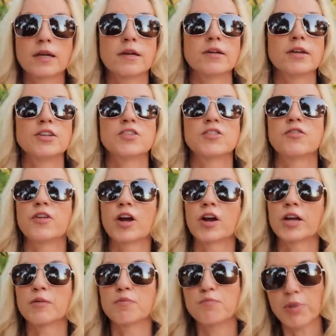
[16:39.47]
It's
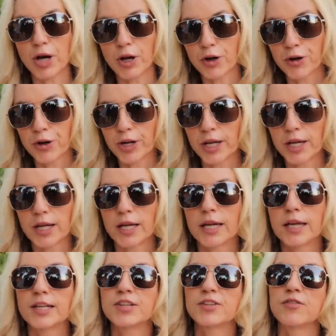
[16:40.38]
very buttery.
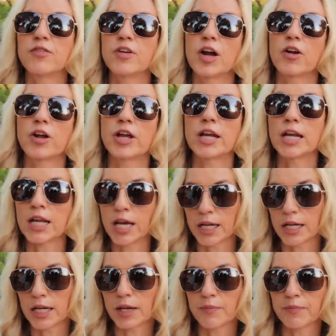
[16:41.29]
It's very
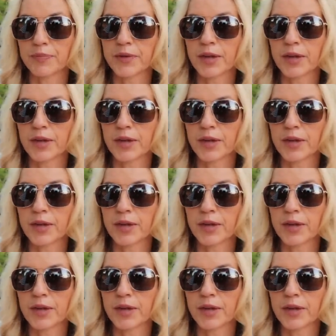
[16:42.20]
nutty.